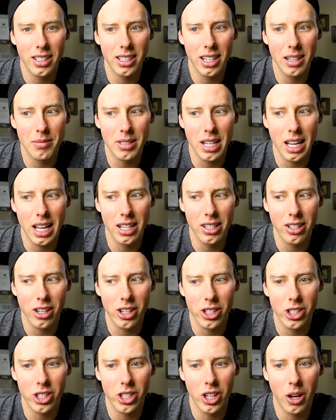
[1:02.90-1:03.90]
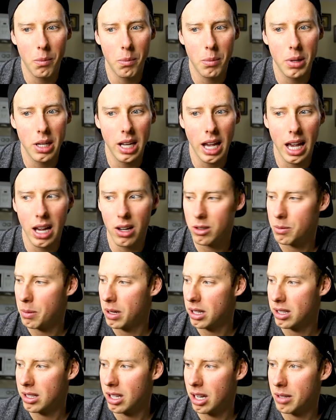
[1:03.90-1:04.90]
Gun Game 10 should be out
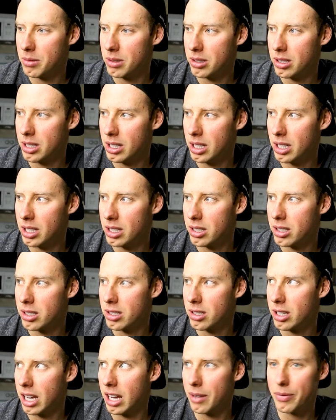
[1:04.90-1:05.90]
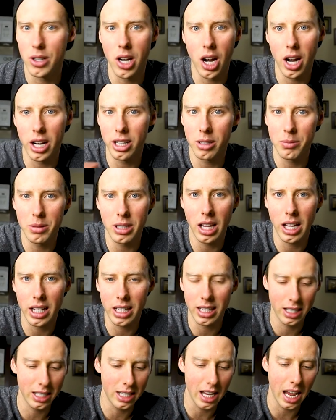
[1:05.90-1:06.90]
by the time you see this. If not, it'll be
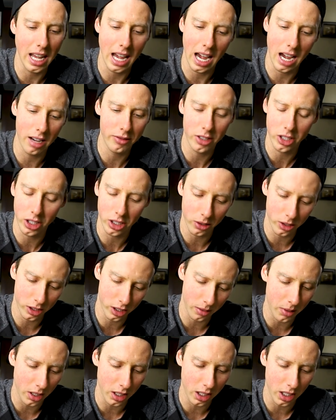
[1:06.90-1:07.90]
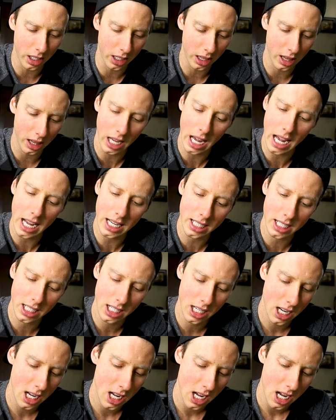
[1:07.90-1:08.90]
like the day after or something like that.
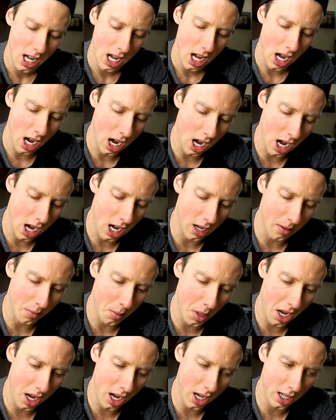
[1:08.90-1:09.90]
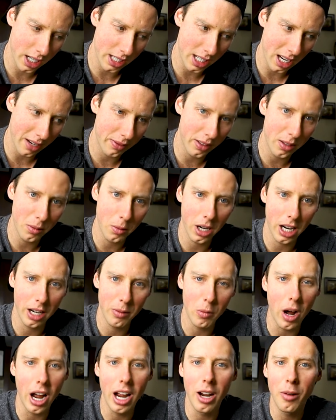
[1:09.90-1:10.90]
And I definitely,
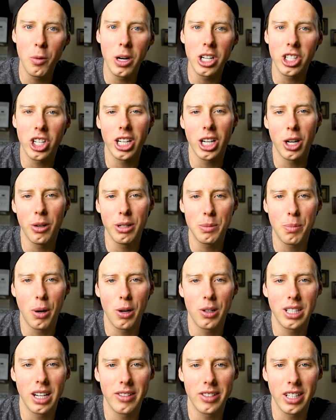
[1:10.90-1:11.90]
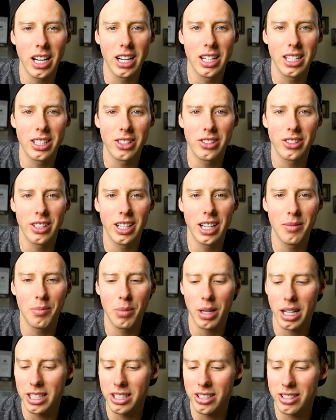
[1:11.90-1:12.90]
I wish I could always post every day on Instagram,
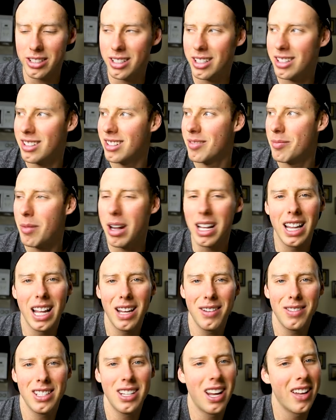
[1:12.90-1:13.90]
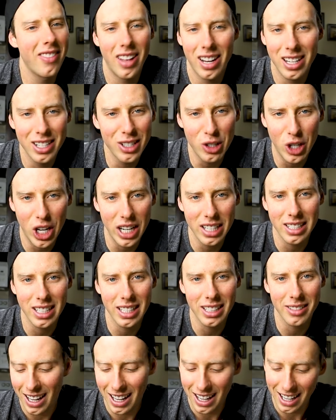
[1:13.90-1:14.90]
but I just, my life's not that
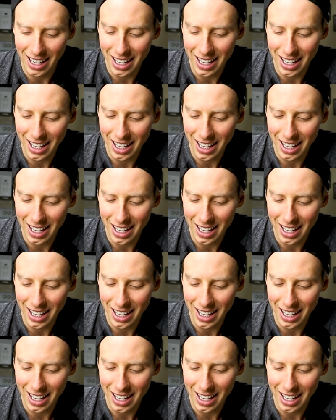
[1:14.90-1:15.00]
interesting.